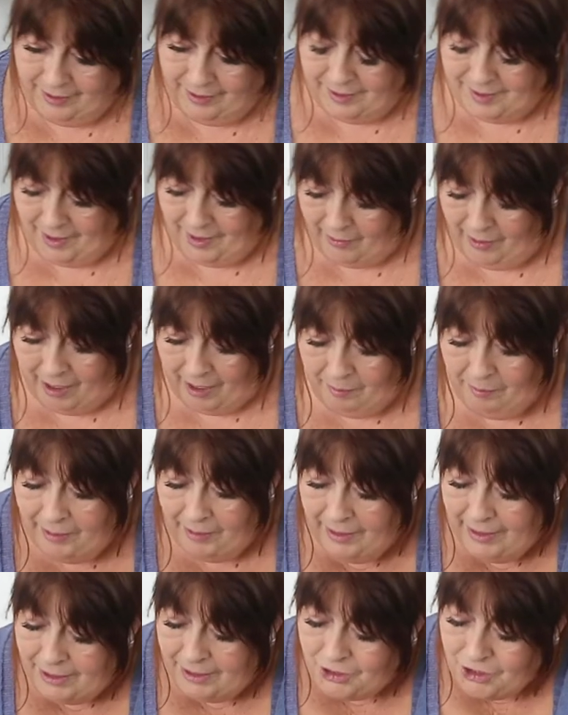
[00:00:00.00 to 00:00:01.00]
So I'm
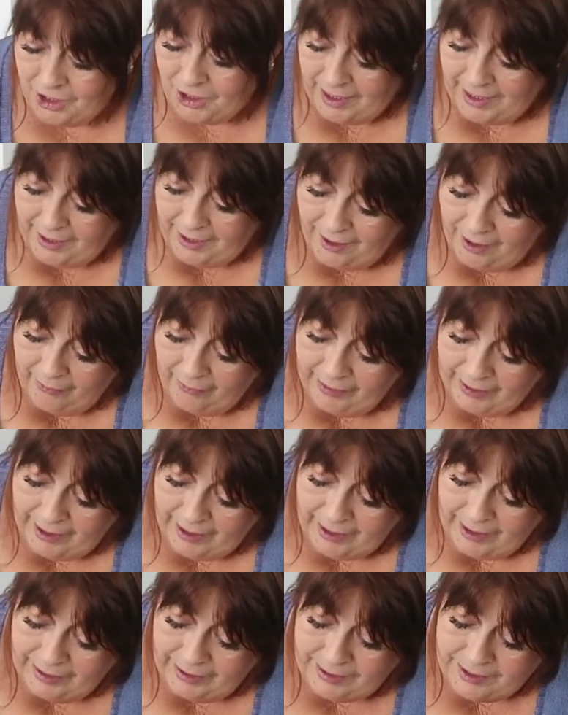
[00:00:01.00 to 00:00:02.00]
literally going
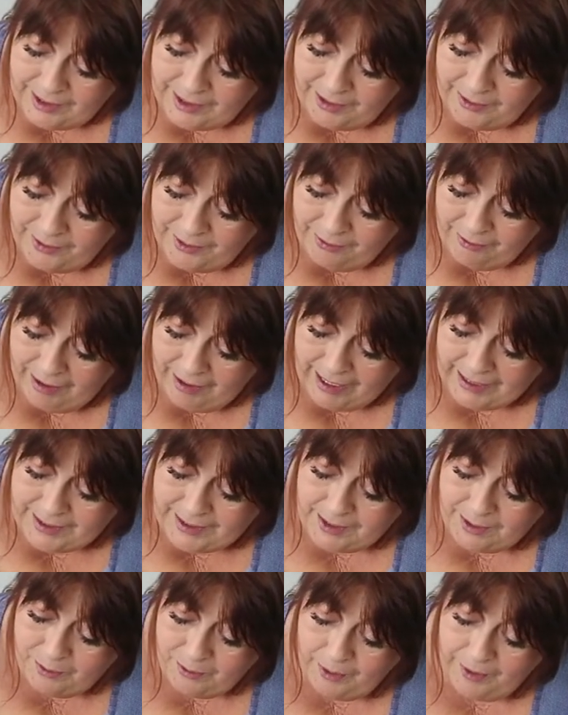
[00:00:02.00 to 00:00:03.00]
into the
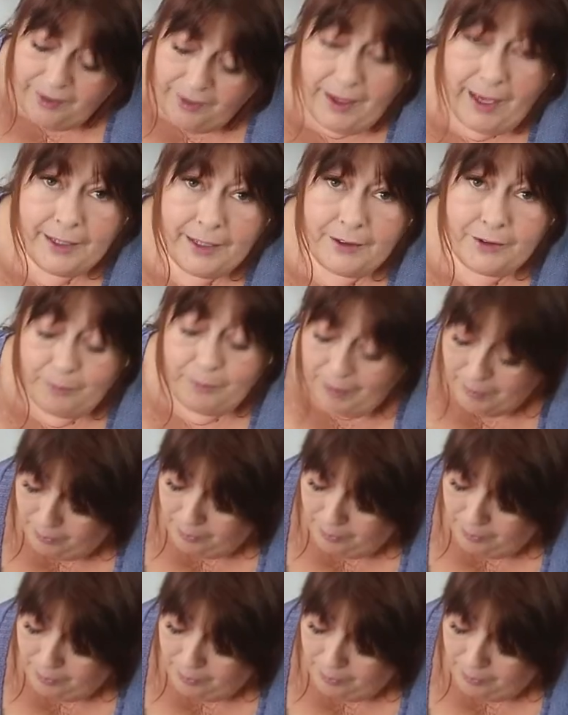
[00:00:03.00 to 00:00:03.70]
red with the end of my